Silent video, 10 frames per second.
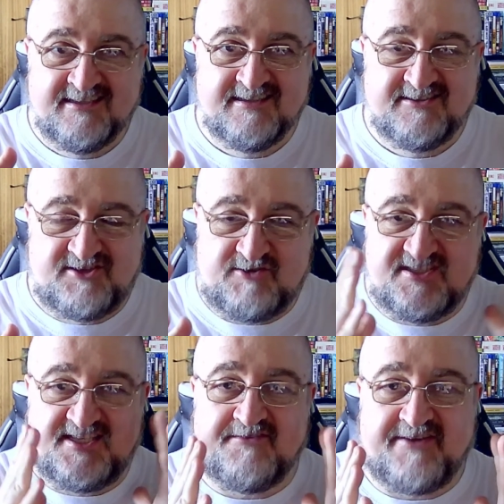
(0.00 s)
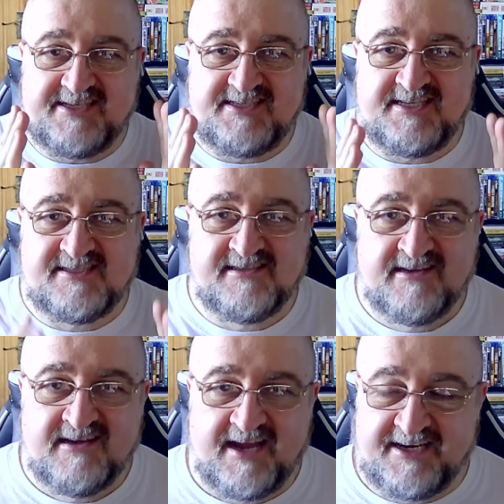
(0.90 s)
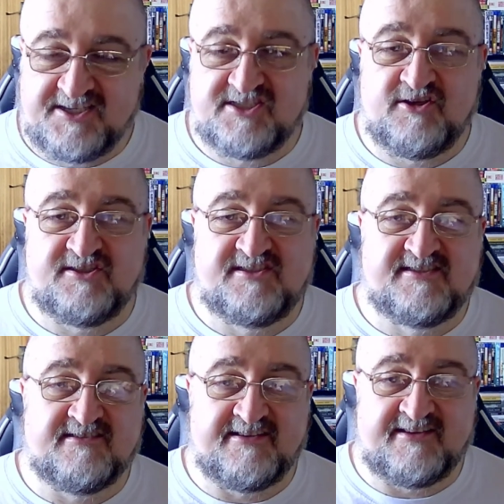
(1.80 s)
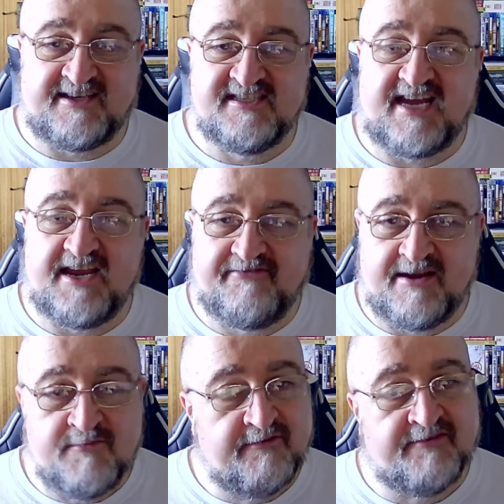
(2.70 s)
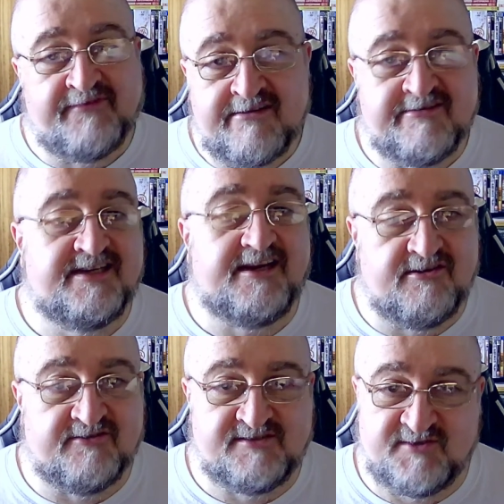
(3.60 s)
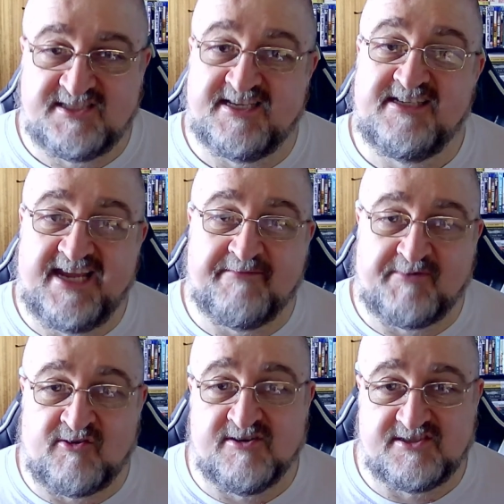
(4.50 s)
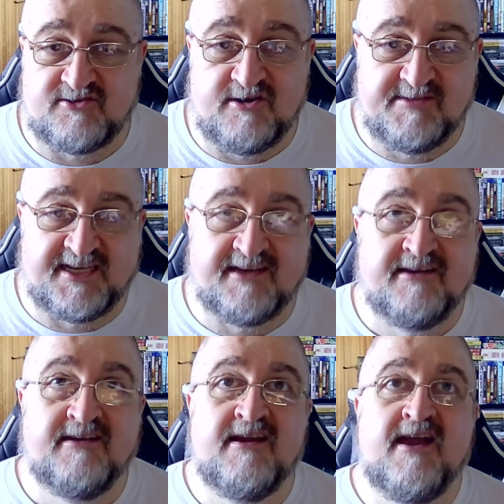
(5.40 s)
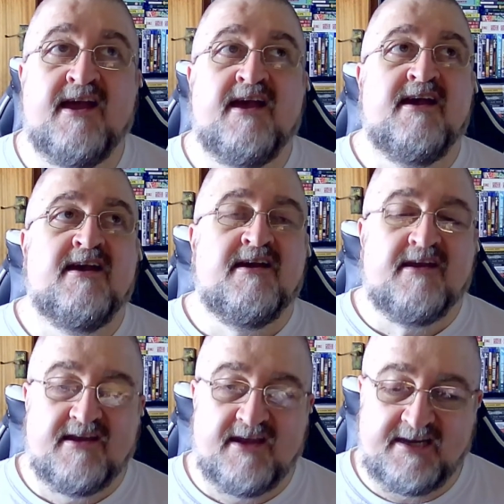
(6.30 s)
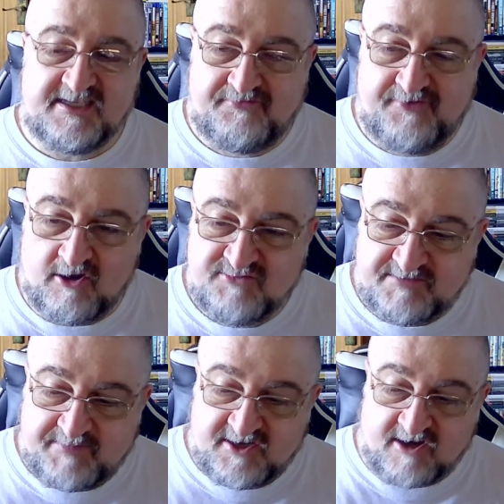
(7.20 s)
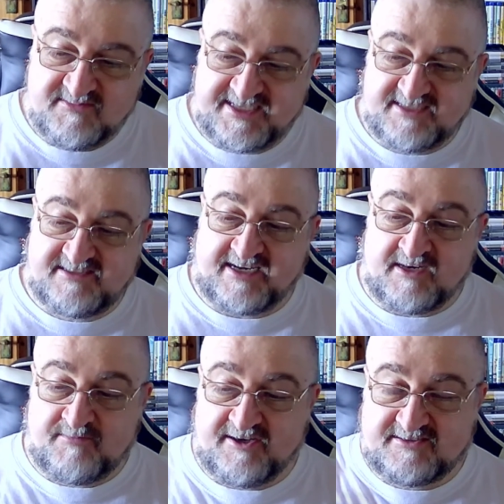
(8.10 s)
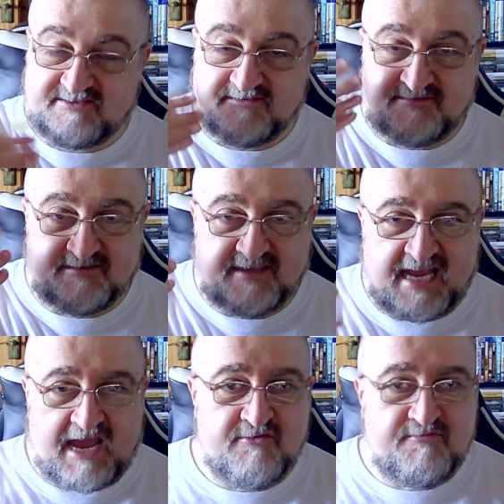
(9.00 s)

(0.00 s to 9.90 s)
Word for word: so you don't see the faces, and it just looks like a sci-fi movie and very ridiculous, which is intent because it's a comedy. And this film just becomes this thing about how